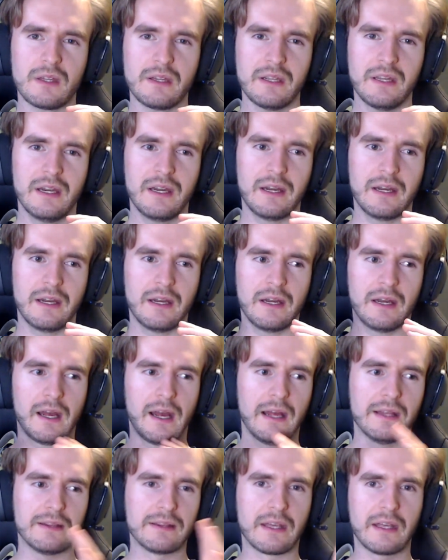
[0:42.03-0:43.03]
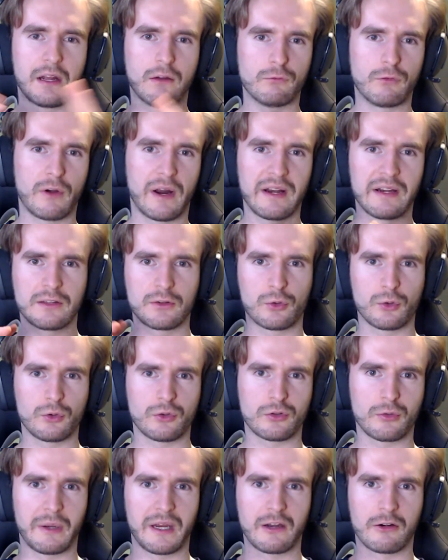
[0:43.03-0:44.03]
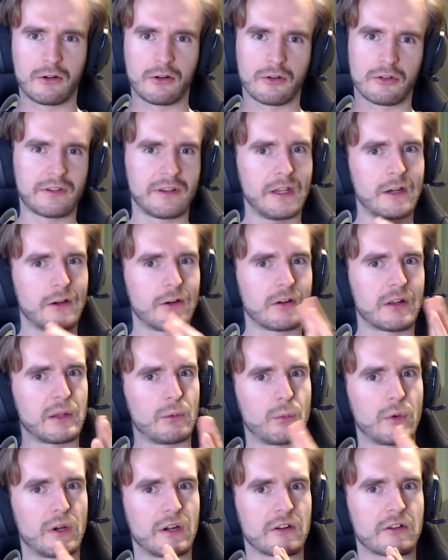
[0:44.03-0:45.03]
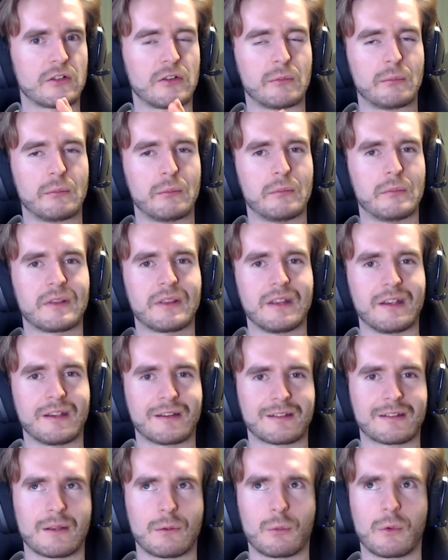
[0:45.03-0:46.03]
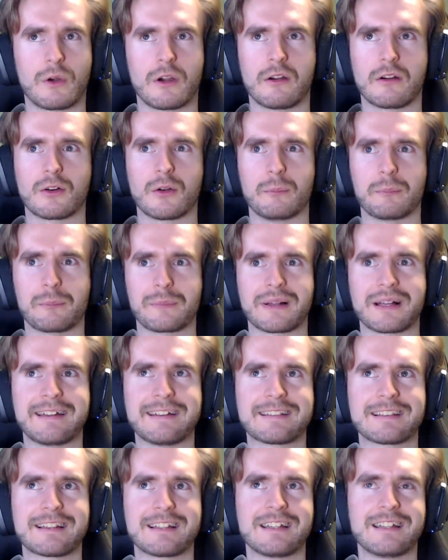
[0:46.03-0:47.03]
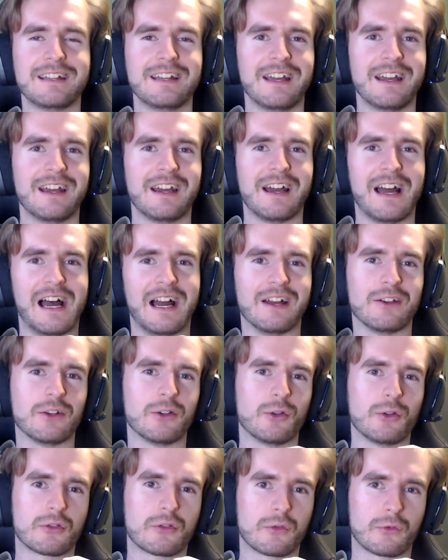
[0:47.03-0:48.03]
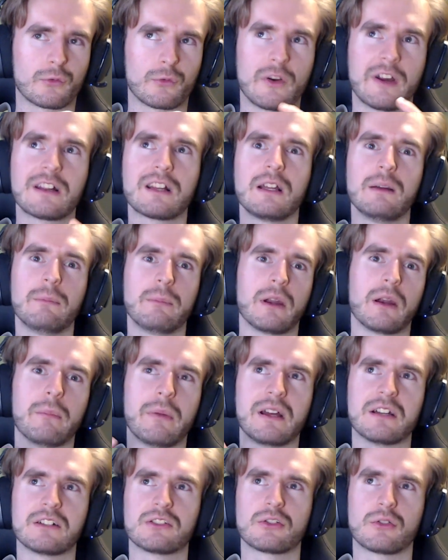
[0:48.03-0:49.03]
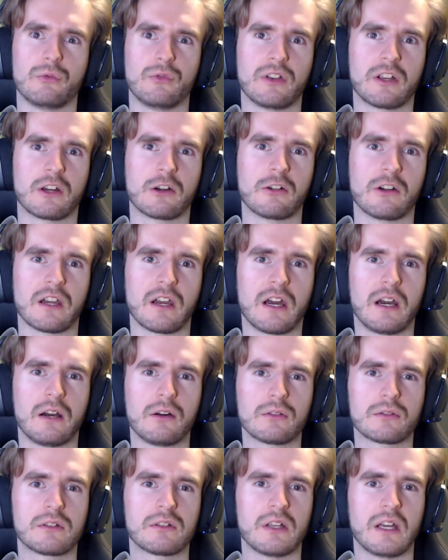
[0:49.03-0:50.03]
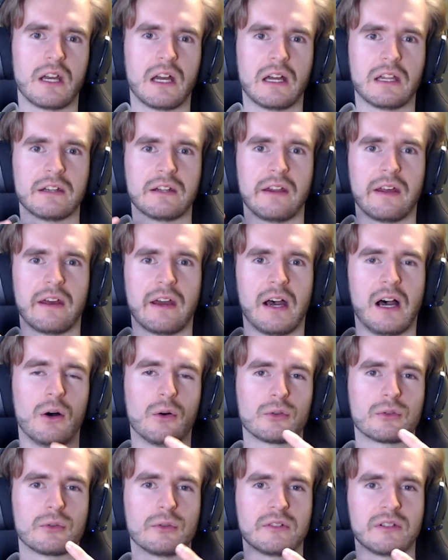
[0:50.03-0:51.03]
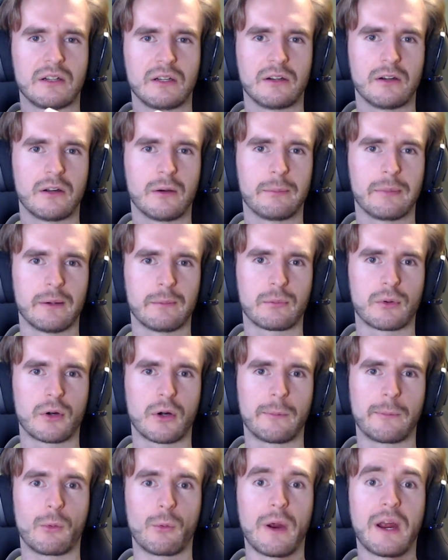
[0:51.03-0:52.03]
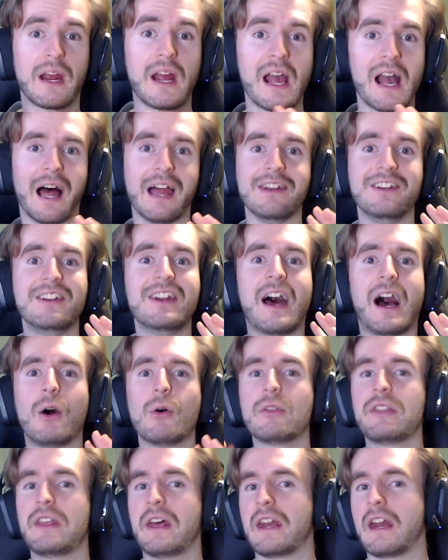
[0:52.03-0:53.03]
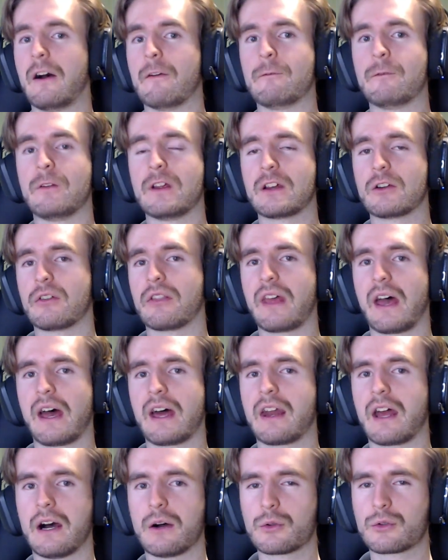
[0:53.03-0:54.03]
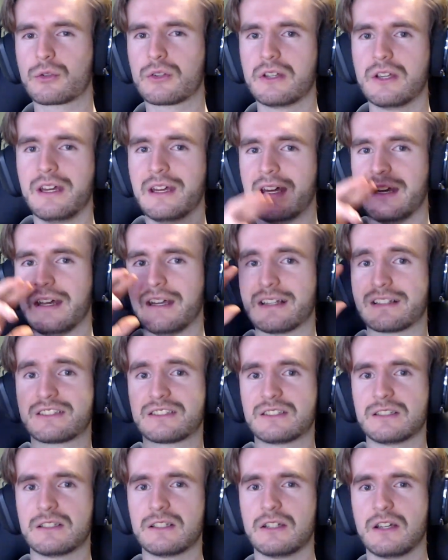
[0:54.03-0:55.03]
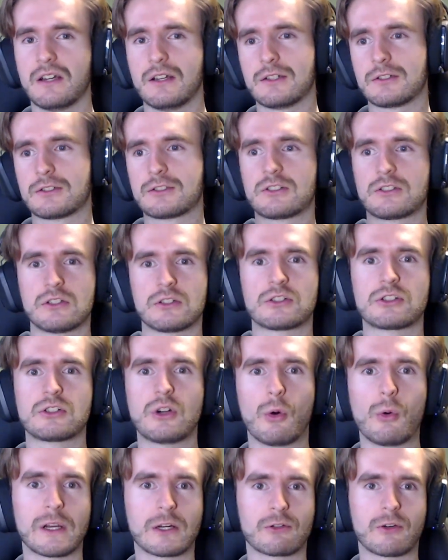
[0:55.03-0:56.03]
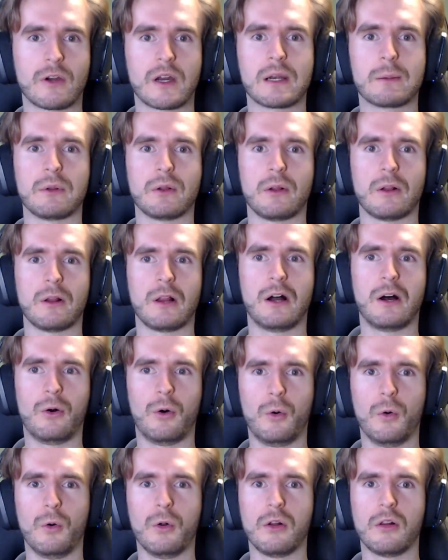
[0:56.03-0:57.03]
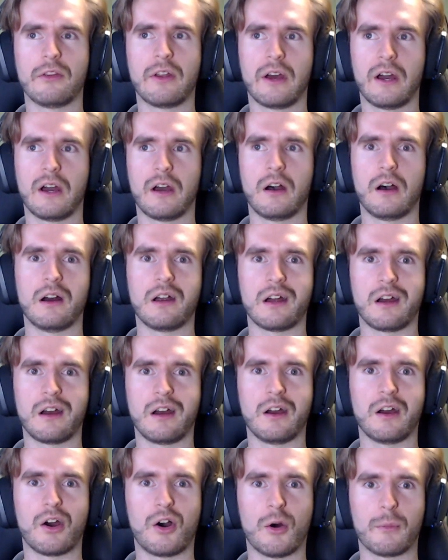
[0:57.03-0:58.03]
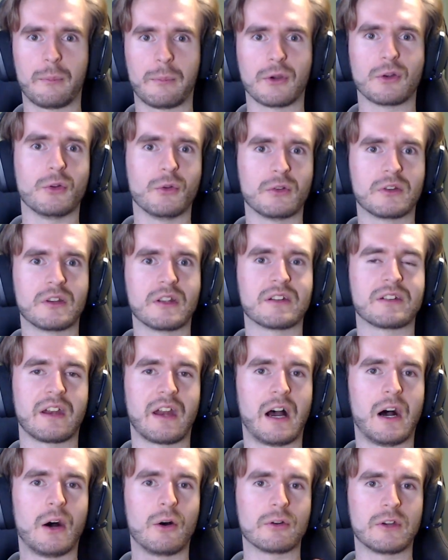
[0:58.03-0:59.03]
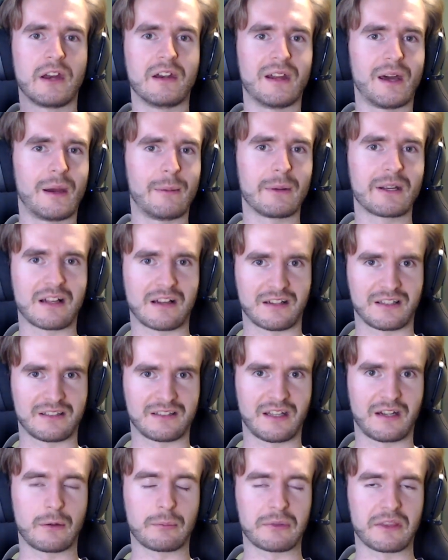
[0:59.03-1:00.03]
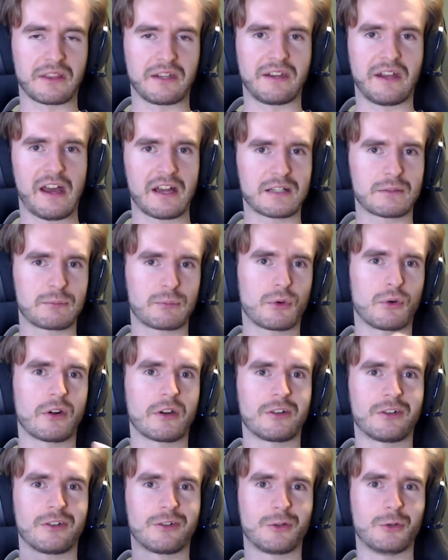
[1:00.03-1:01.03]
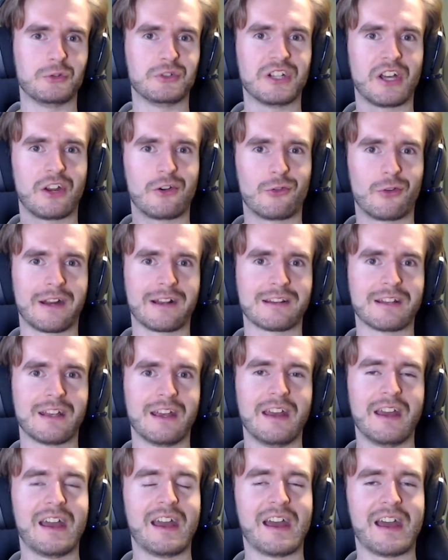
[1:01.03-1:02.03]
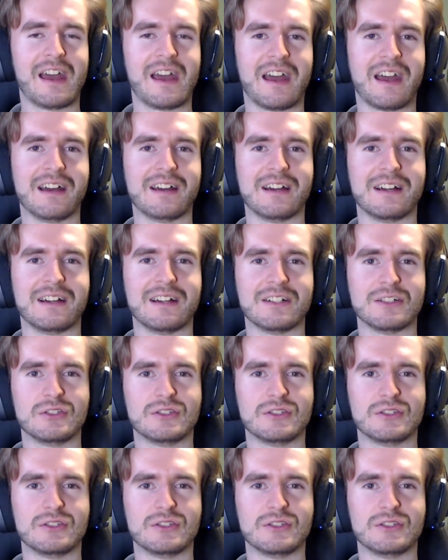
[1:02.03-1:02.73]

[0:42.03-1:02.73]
and then I've run into some errors there. There were some things that weren't completely user friendly, but I managed to figure it out and how to set it up in a proper way. And now that I've figured that out, it's so incredible, all the opportunities and how dynamic you can set up the dashboard to generate AI,